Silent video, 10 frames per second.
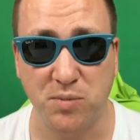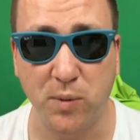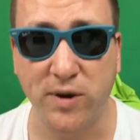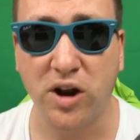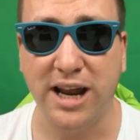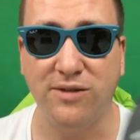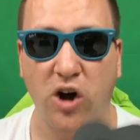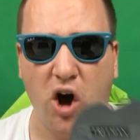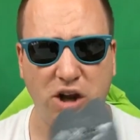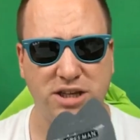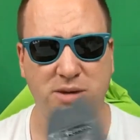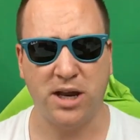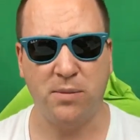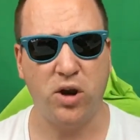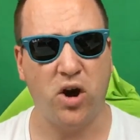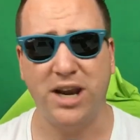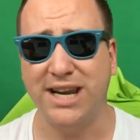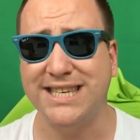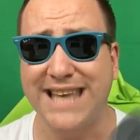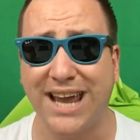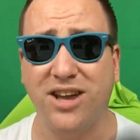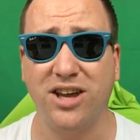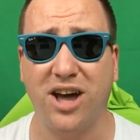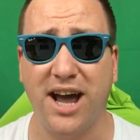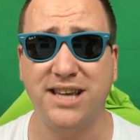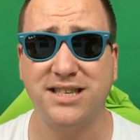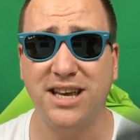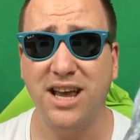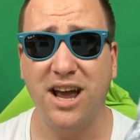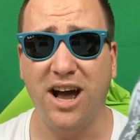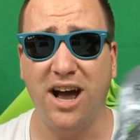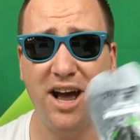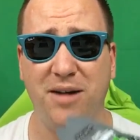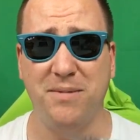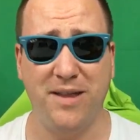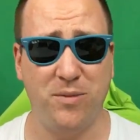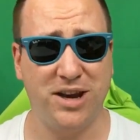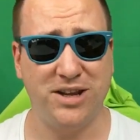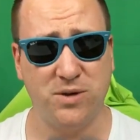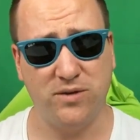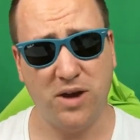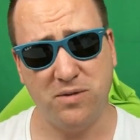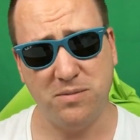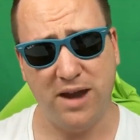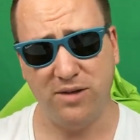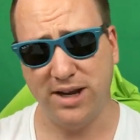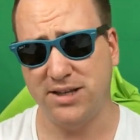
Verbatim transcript: But we're gonna leave it on, so we're gonna put it on in a second, guys, and then we're gonna sort of go from there really.